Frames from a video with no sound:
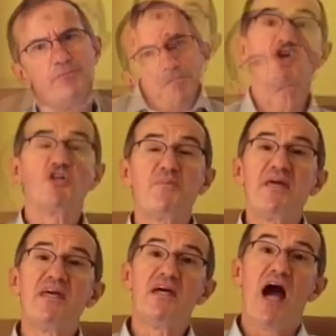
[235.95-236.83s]
So it could
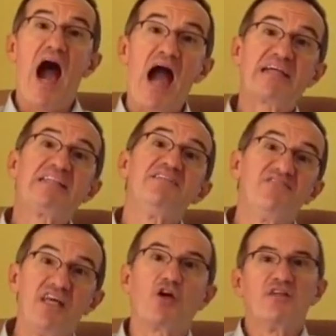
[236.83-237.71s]
be active
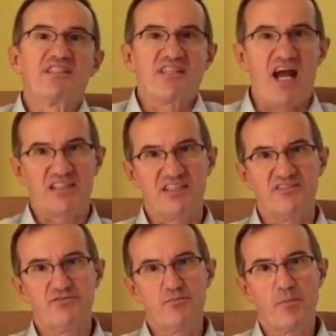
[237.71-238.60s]
deconstructive.